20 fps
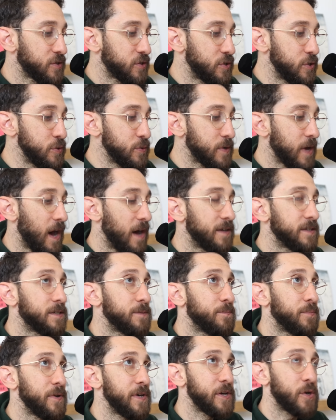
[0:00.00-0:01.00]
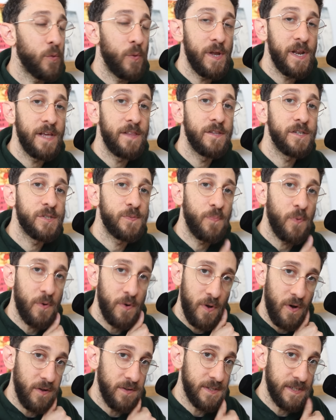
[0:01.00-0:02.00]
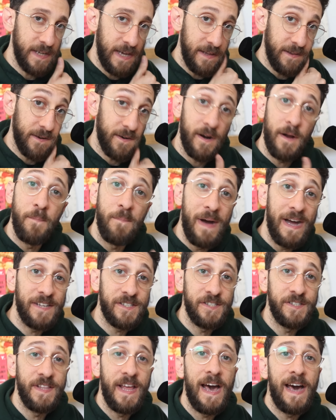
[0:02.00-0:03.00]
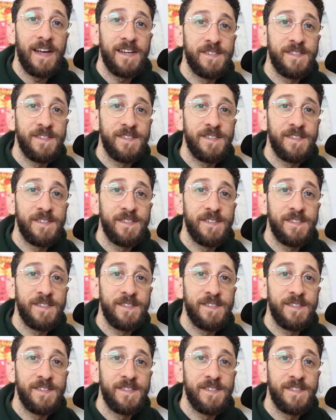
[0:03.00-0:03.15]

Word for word: to contemplate quitting the sport altogether. Imagine that.